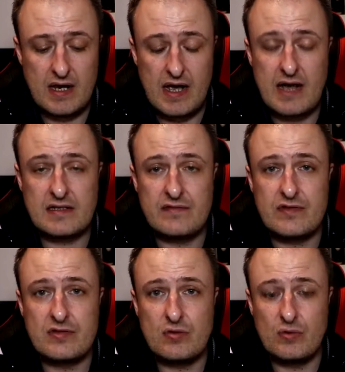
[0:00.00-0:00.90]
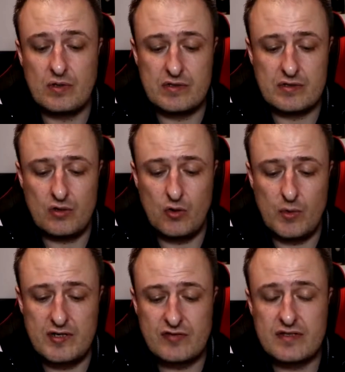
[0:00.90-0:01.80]
Active installers
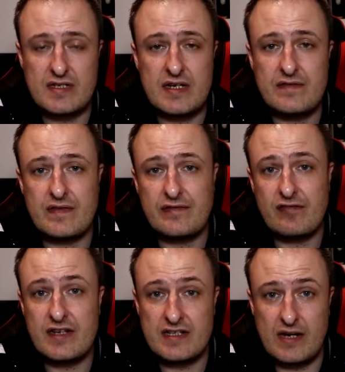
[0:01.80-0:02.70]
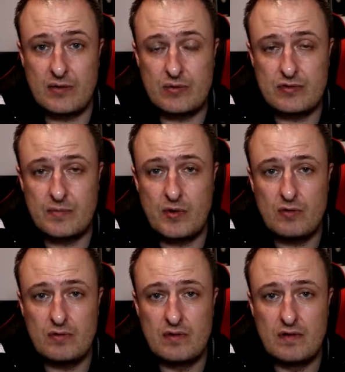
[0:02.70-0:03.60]
always receive free technical
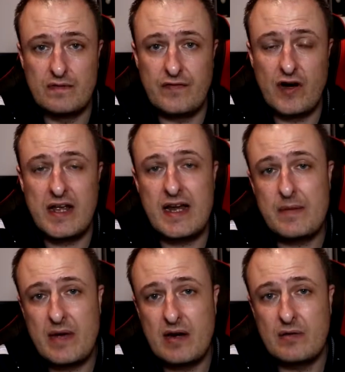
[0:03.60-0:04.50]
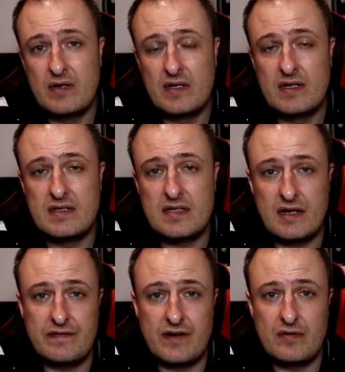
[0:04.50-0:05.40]
support via email,
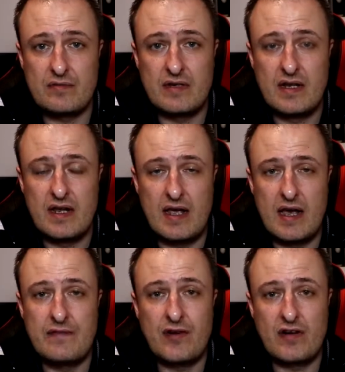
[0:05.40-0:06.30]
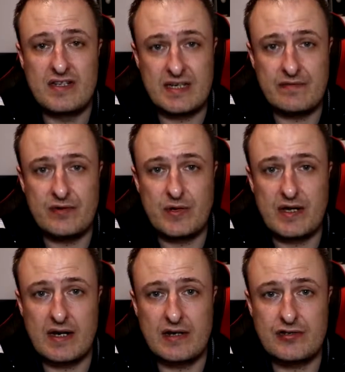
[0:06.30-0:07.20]
telephone and via a TeamViewer
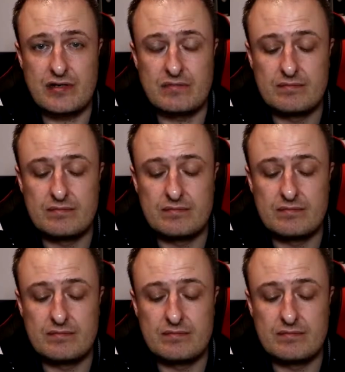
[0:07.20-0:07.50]
connection.